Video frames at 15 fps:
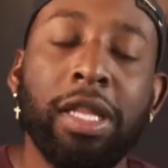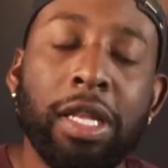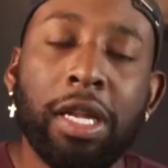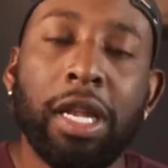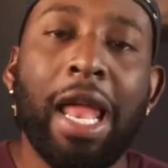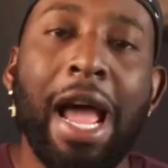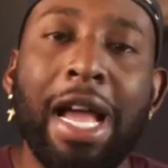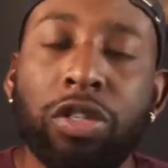And then the
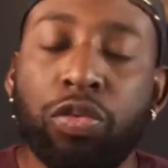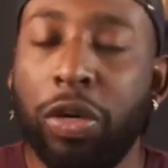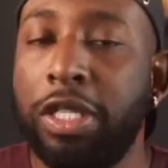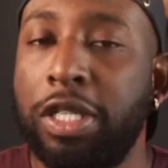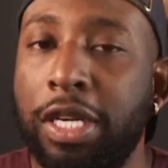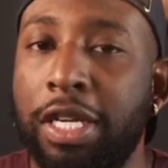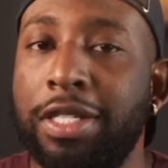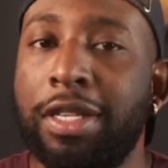last
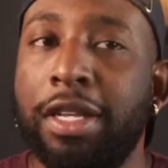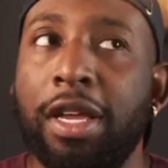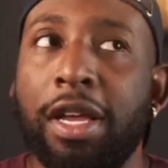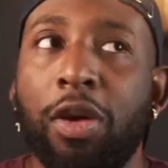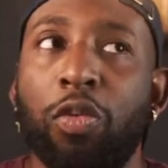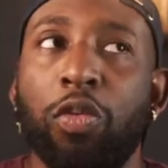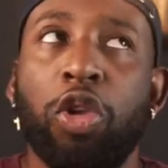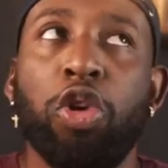reason is
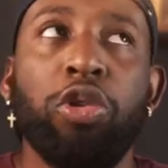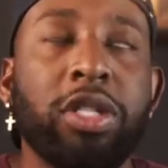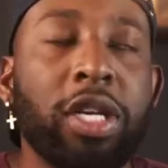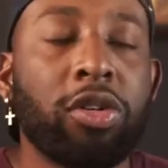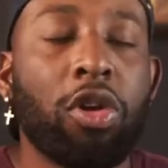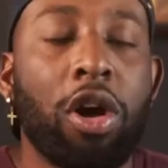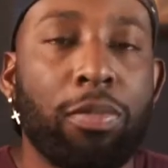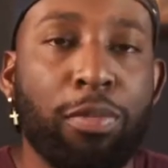using
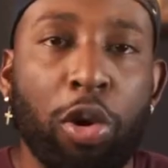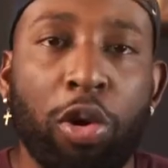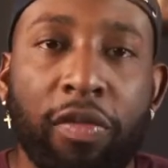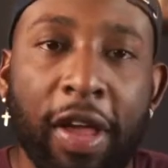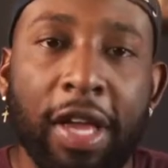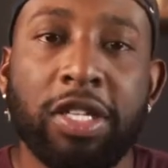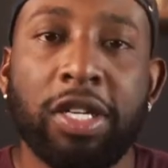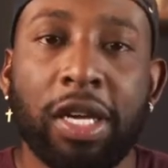dark
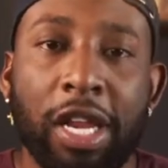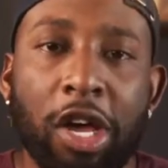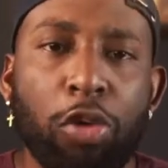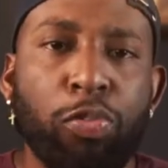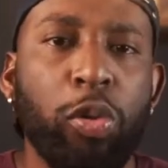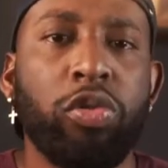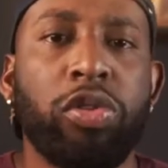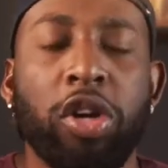motivation can
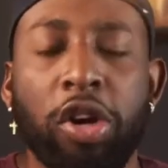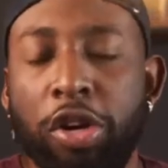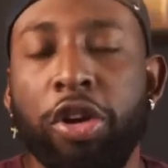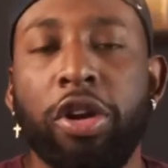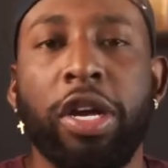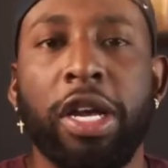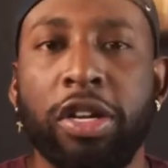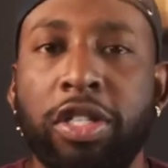help you turn
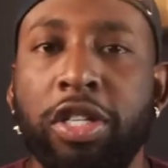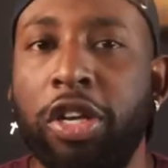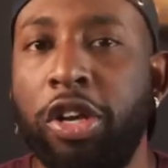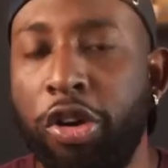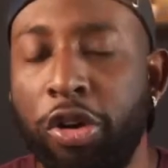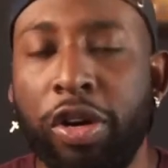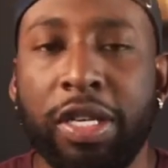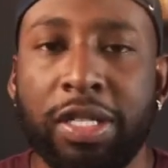your
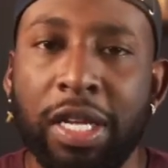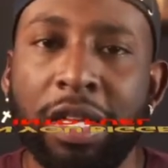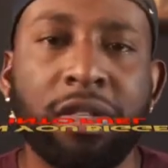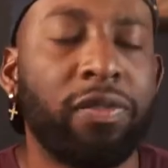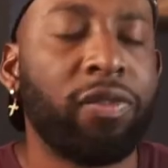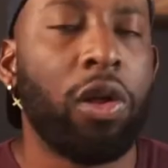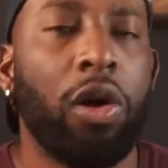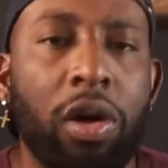insecurities into
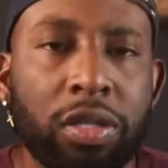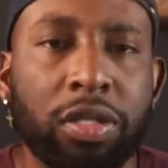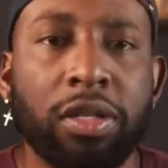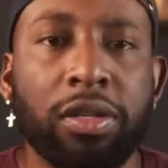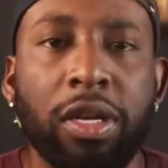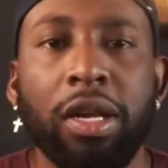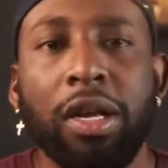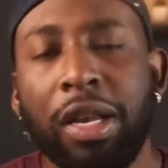flaws
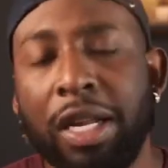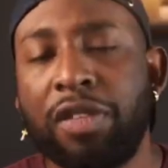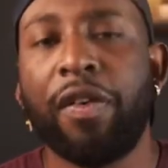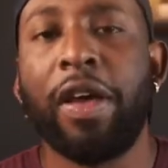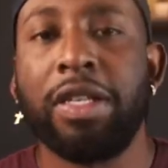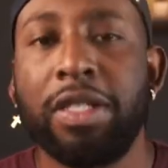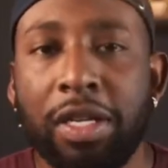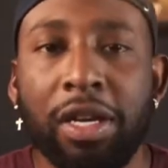let's
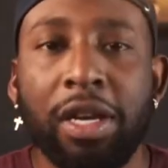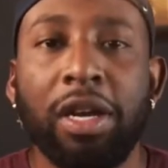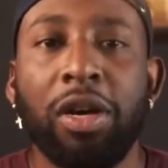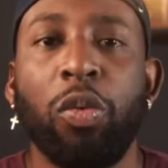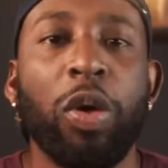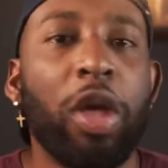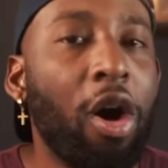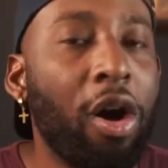face it,
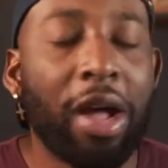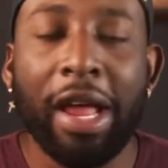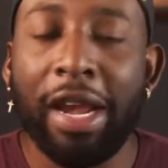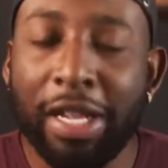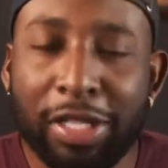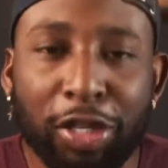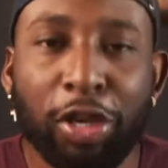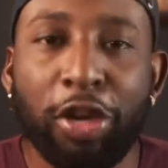we all got
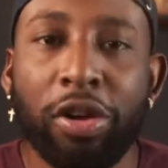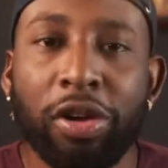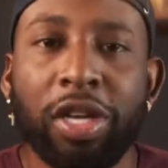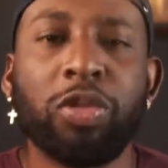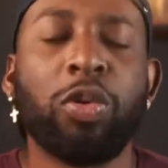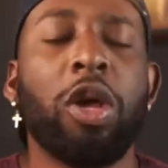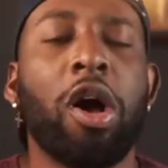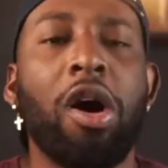
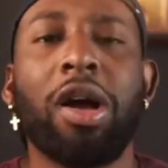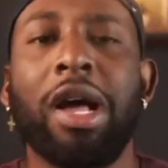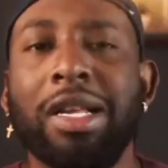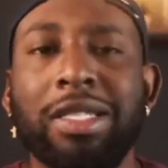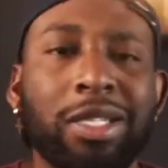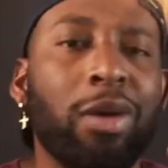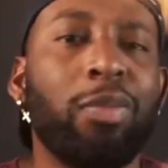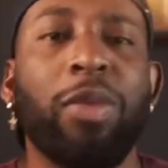insecurities. We all got
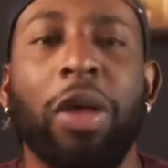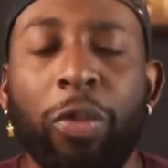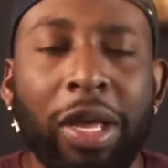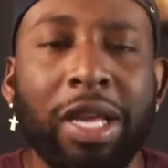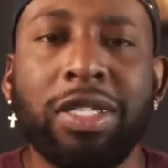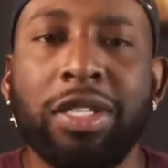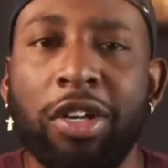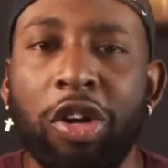something that we
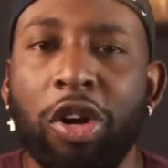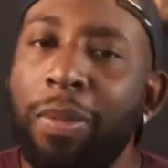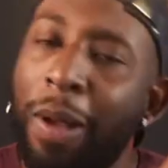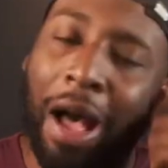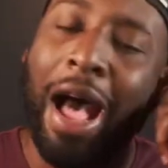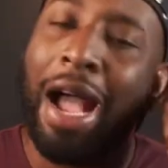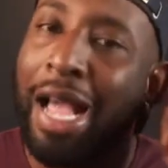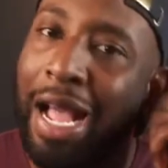insecure
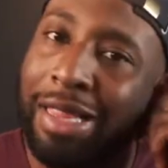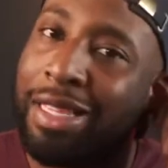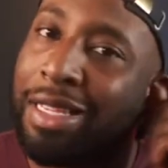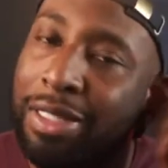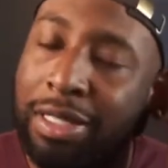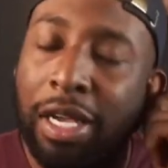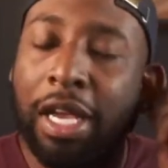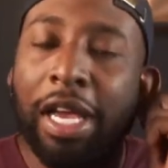about. I got
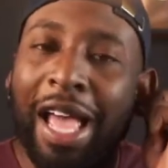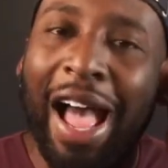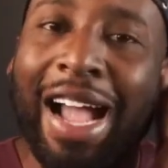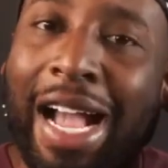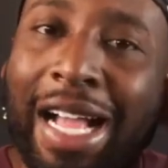this, I